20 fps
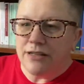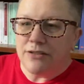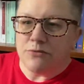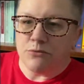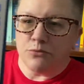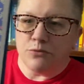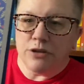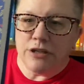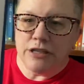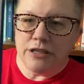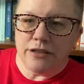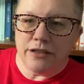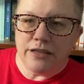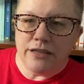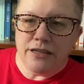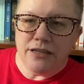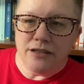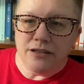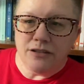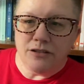
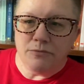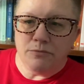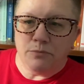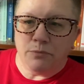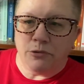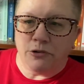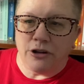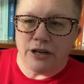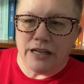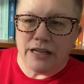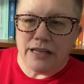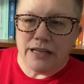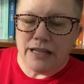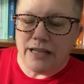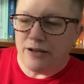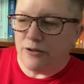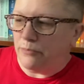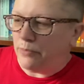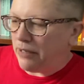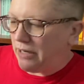Really pretty
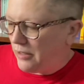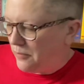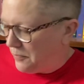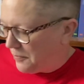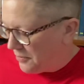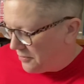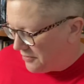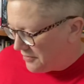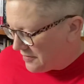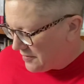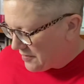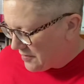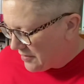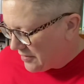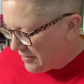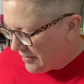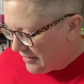end papers.